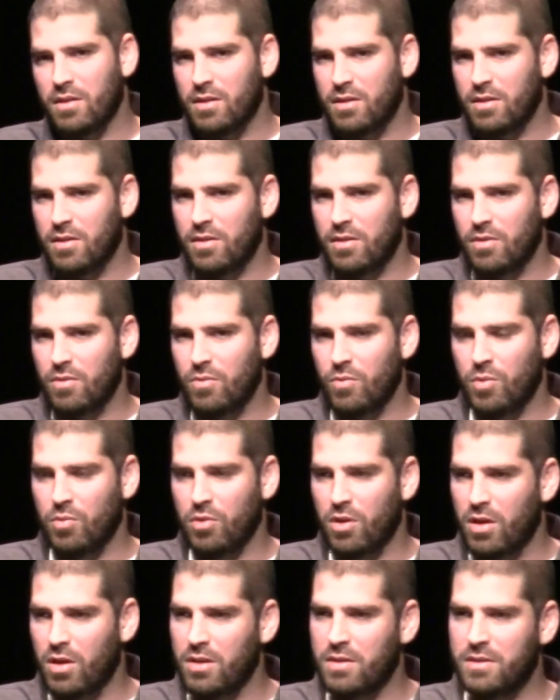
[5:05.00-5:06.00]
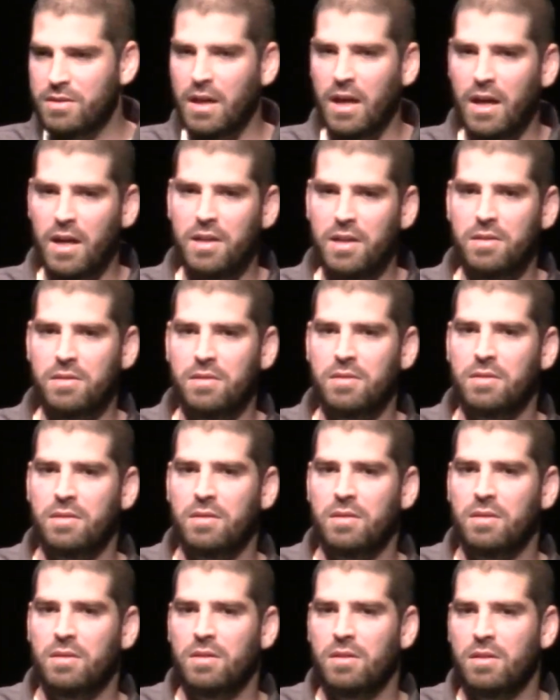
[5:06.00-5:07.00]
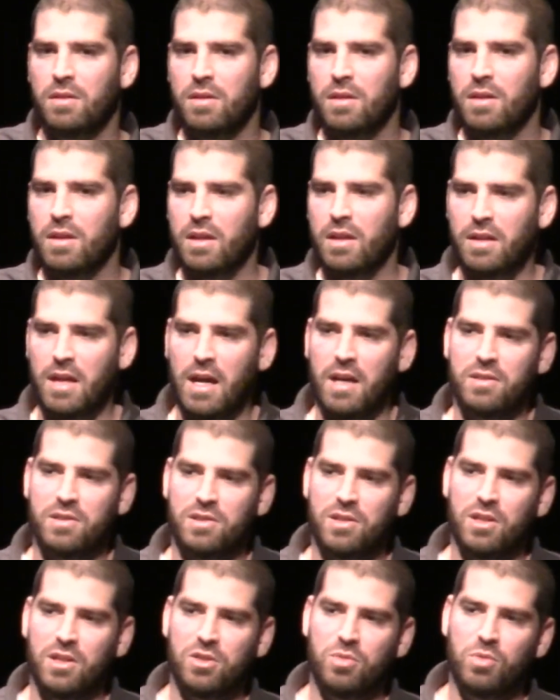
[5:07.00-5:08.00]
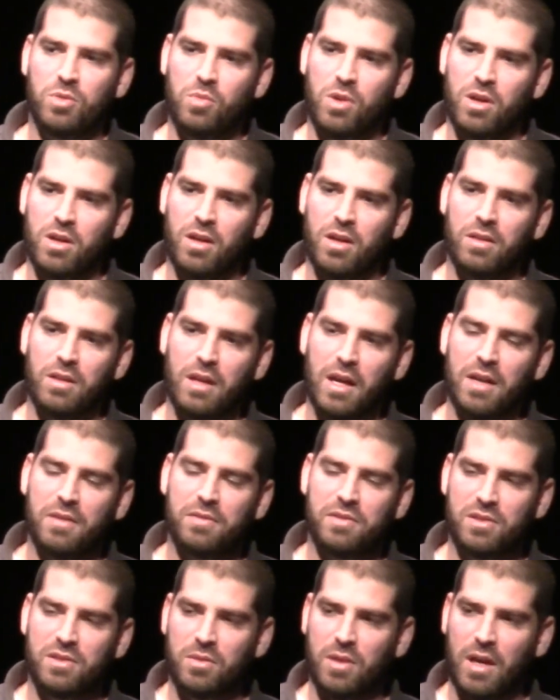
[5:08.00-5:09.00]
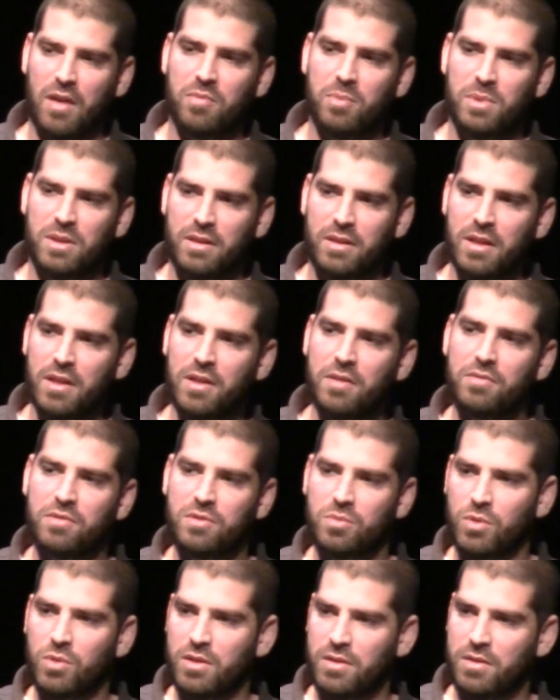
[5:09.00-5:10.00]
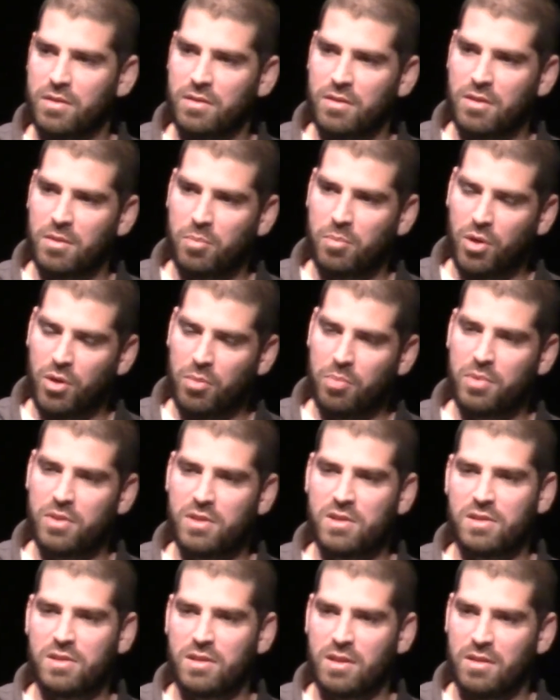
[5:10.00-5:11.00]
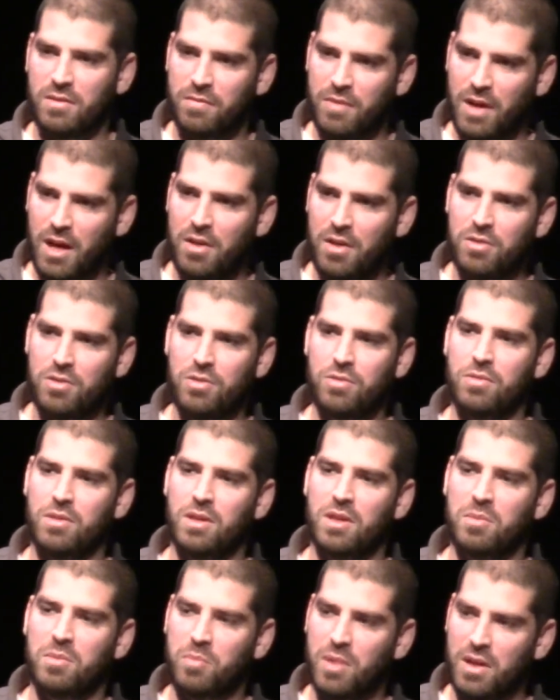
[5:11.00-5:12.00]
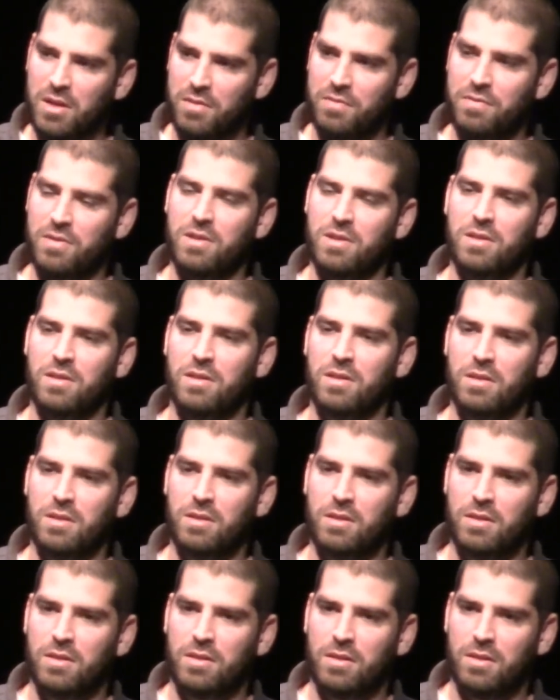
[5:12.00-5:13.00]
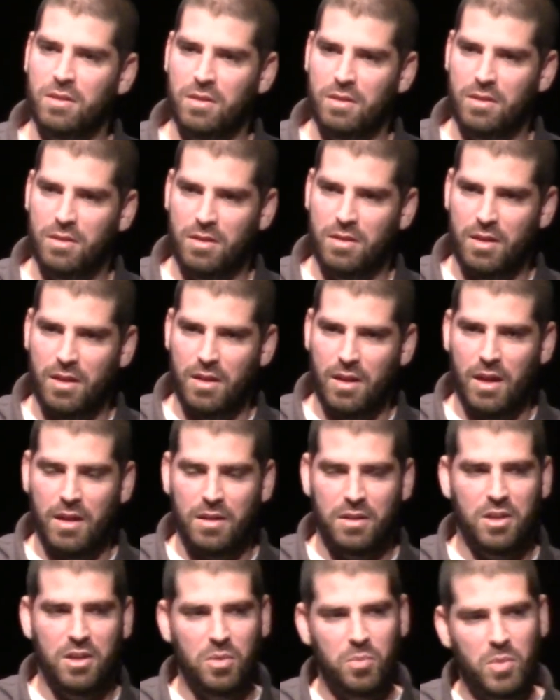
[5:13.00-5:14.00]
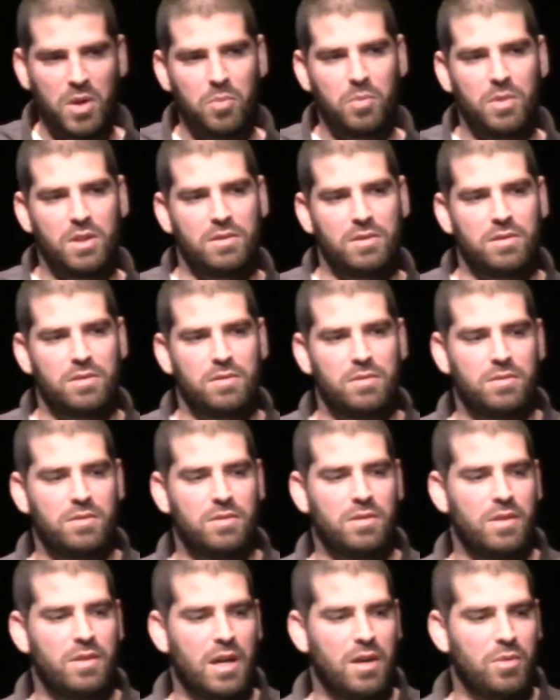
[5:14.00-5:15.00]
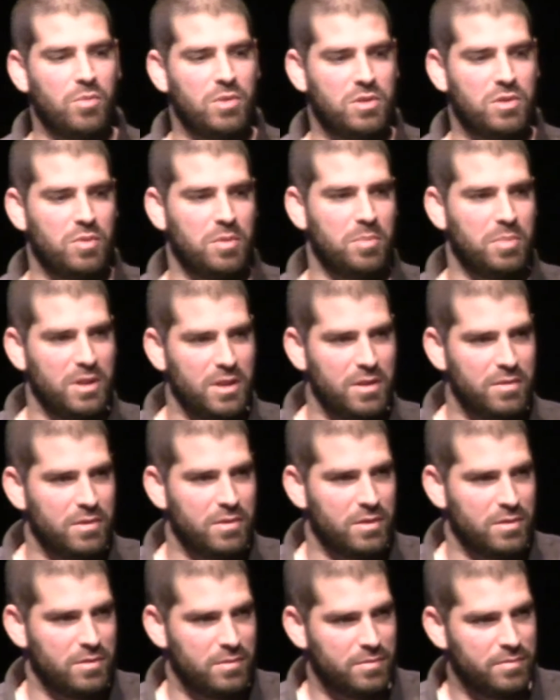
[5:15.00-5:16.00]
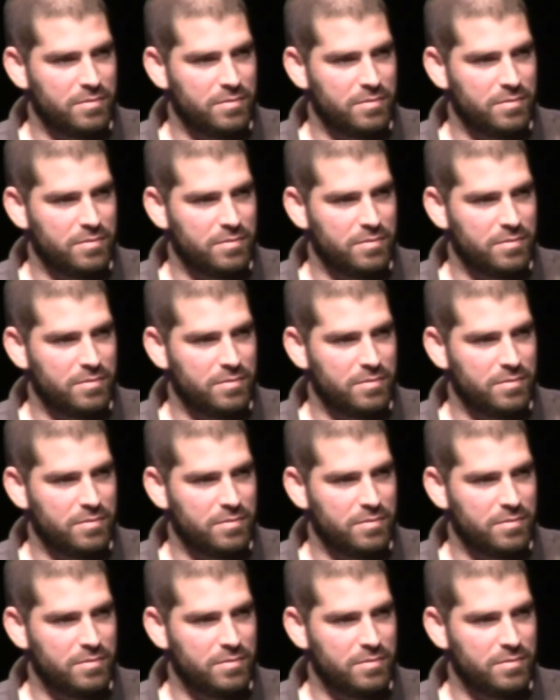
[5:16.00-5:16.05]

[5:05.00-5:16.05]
that we will all die, and as such we want our lives to have been lived with purpose and value and benefit and commitment to that which we believe in.